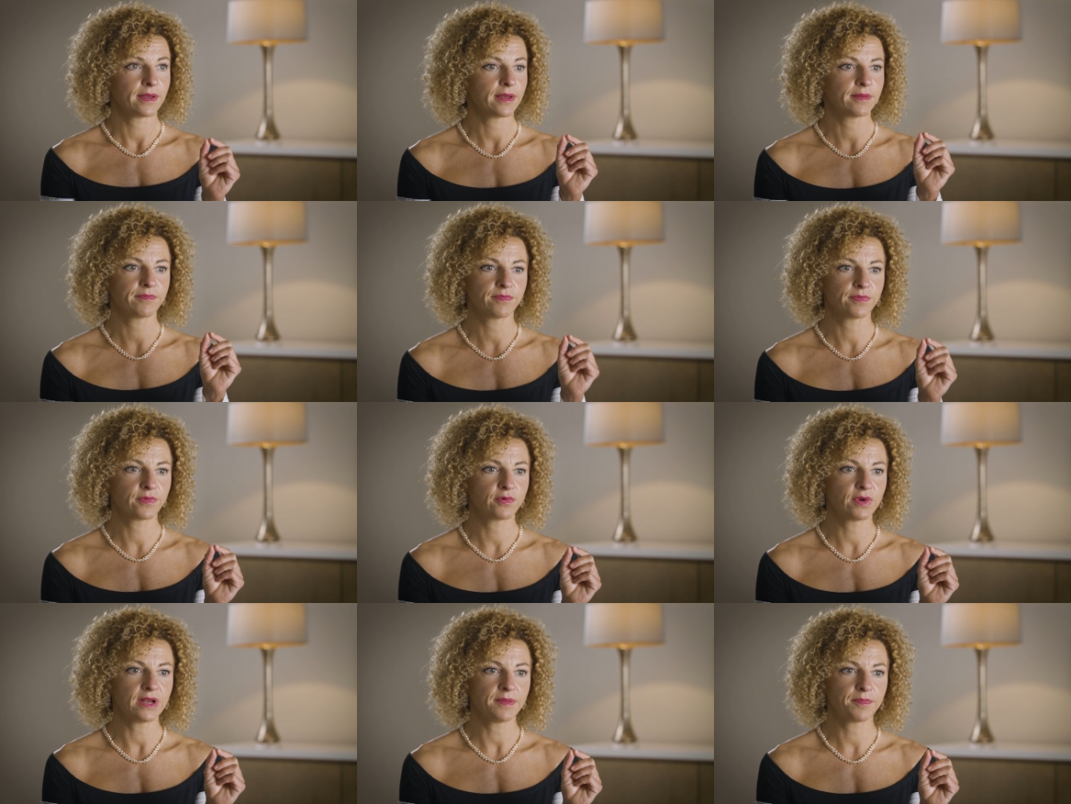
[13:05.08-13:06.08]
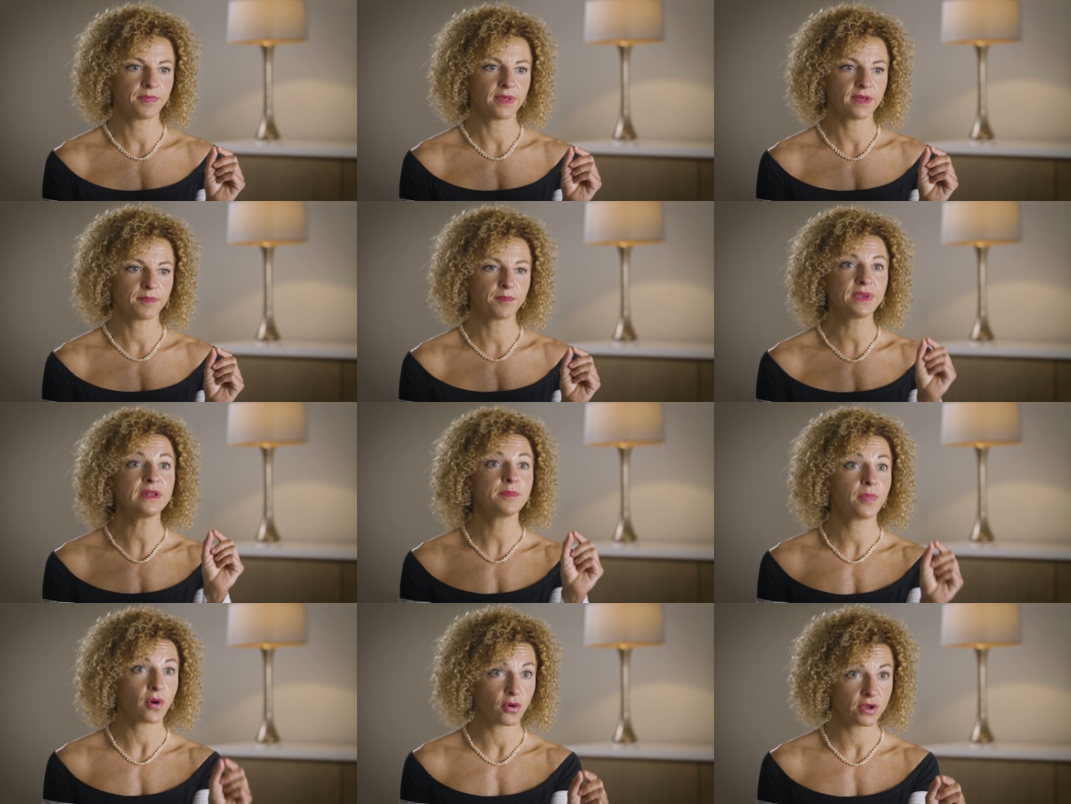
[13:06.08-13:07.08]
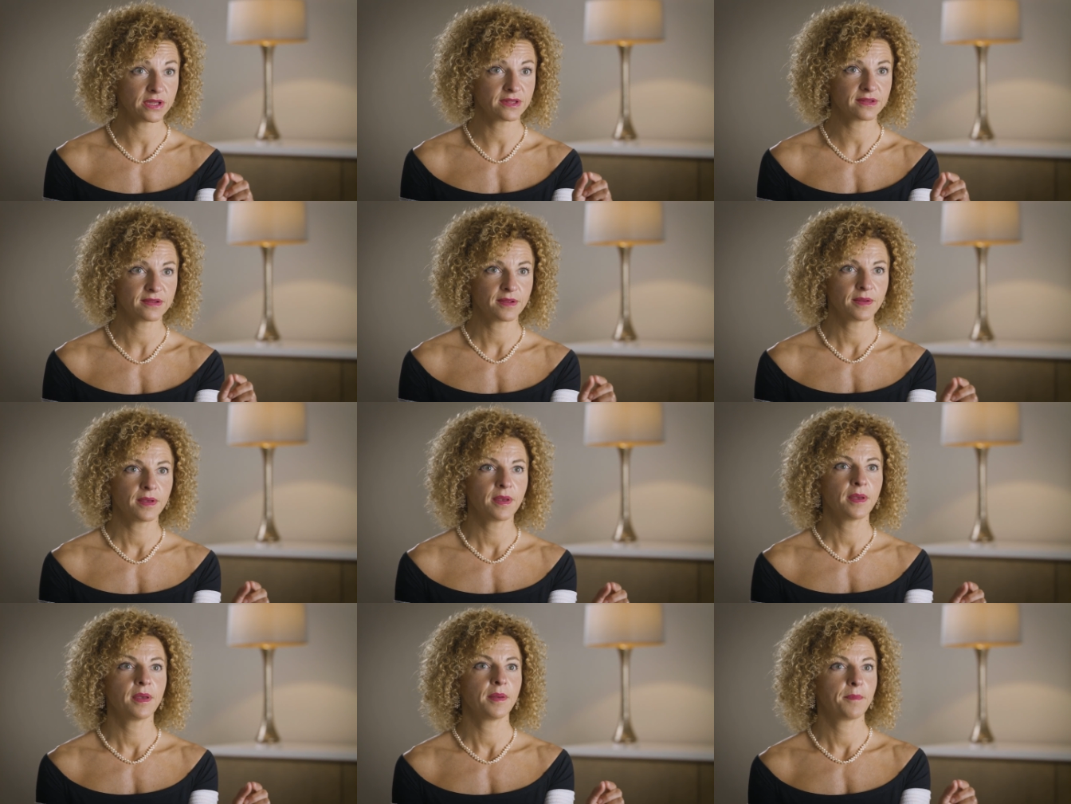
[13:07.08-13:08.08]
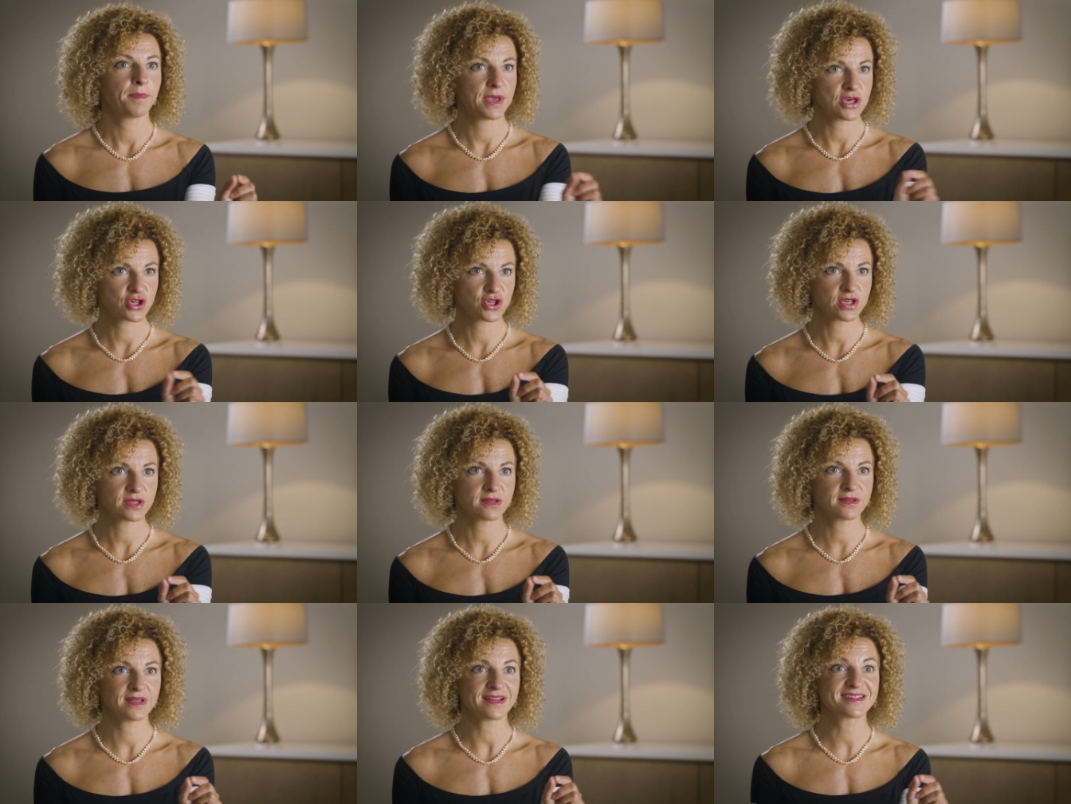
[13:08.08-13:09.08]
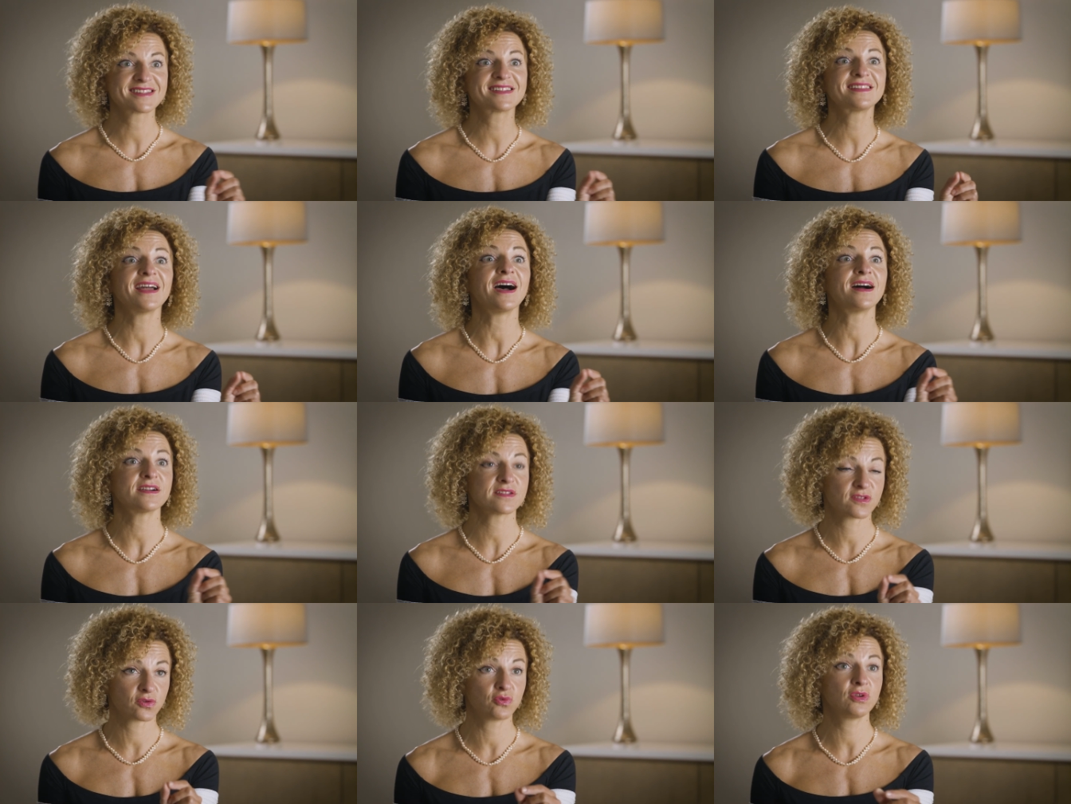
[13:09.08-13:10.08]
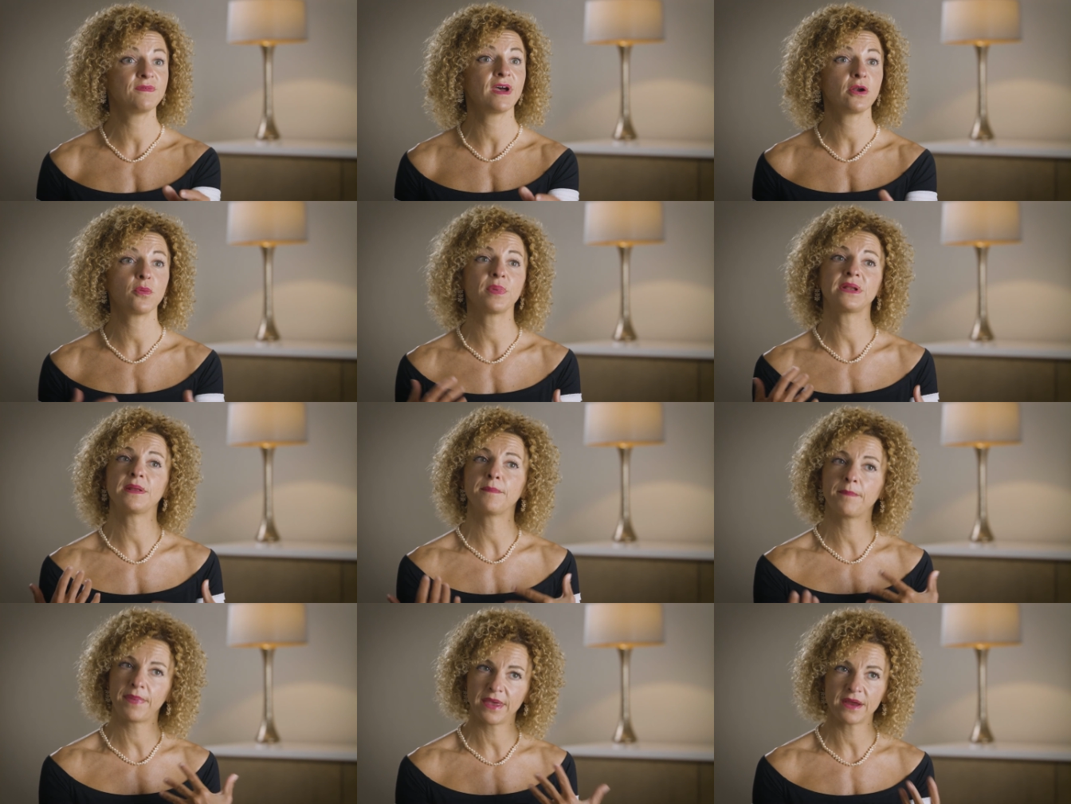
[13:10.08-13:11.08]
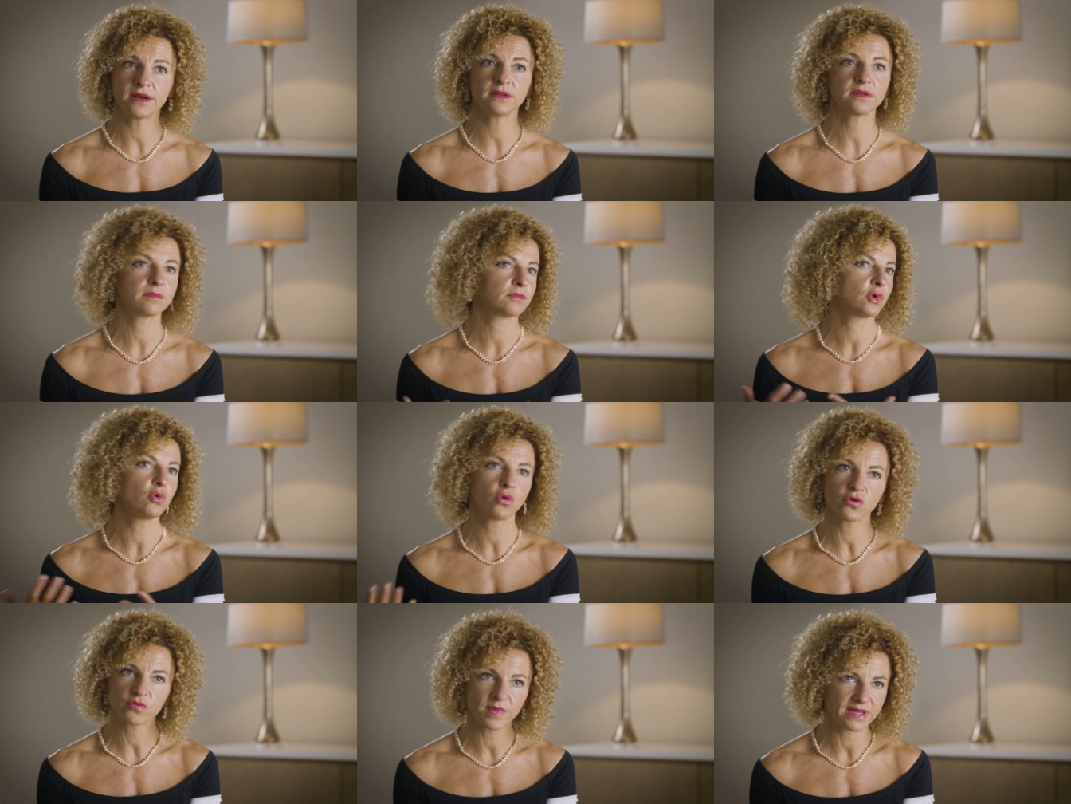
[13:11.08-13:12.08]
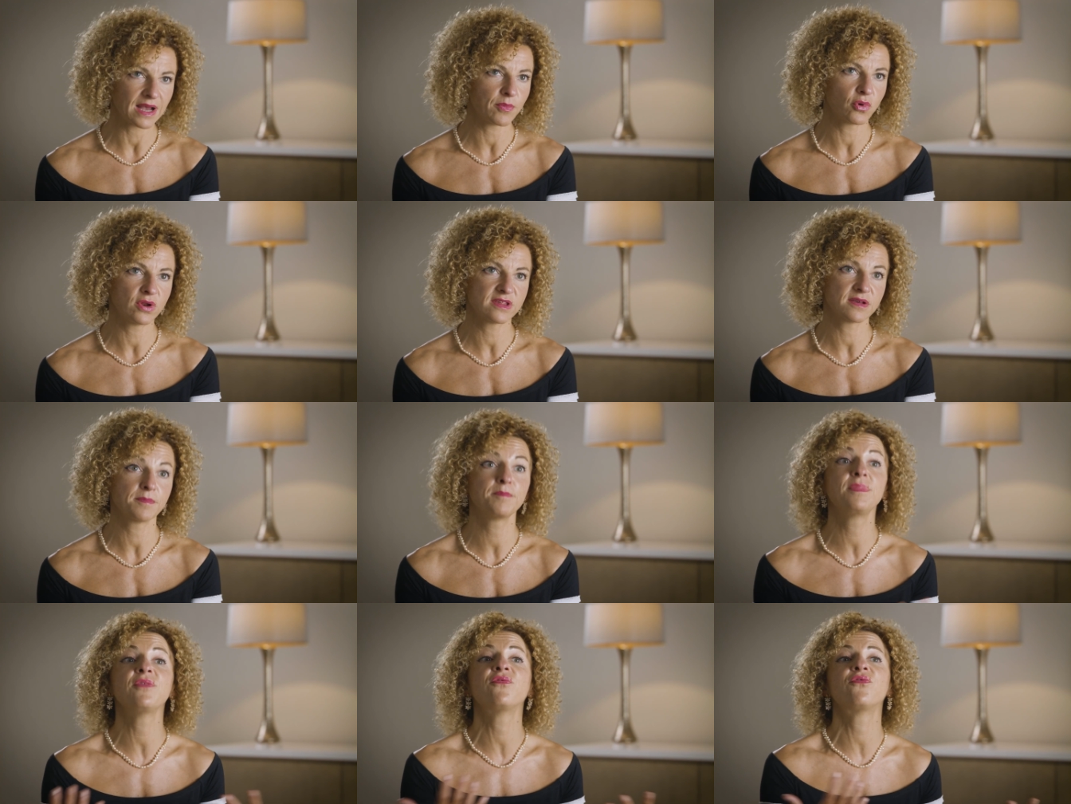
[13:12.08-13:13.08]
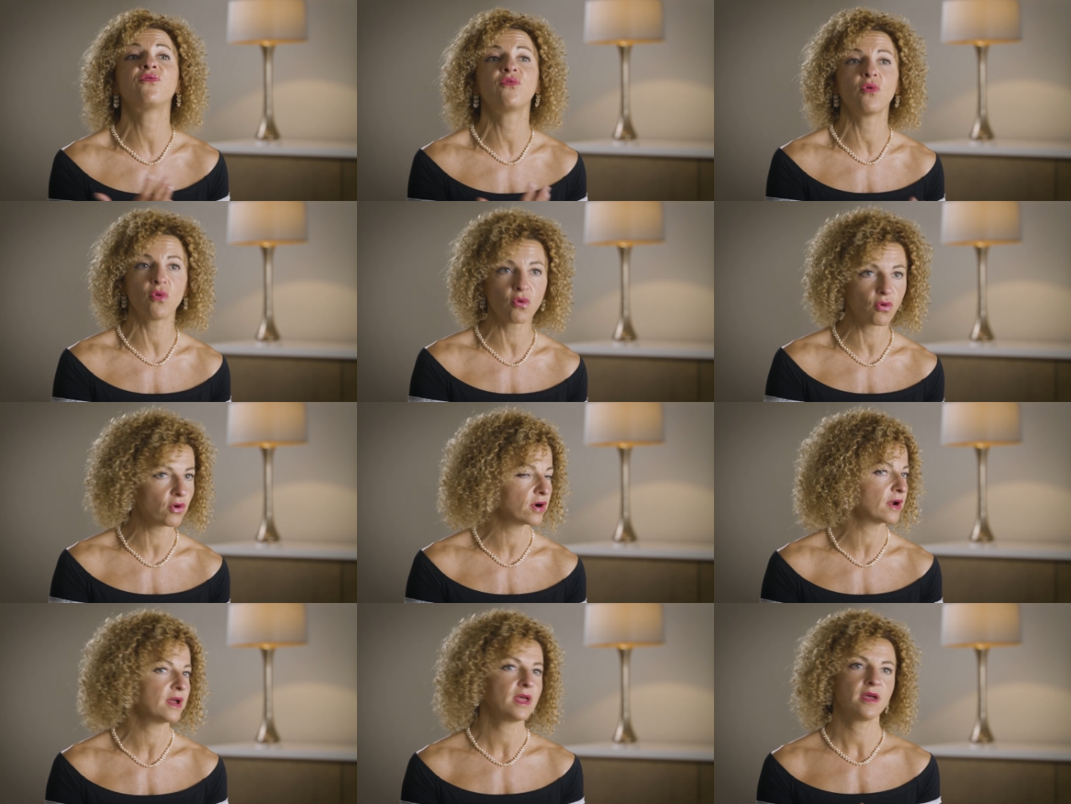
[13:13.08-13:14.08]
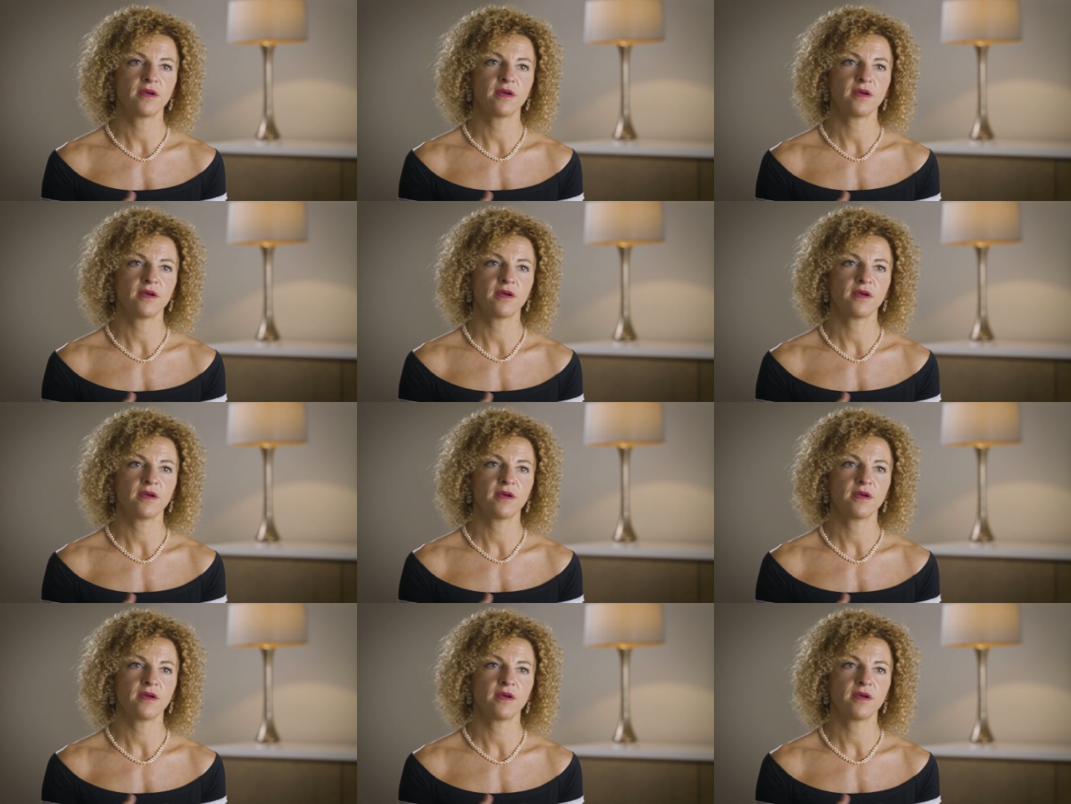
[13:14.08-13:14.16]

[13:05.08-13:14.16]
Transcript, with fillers: uh, really uh, pinpoint patient that starts to develop an impaired glucose metabolism before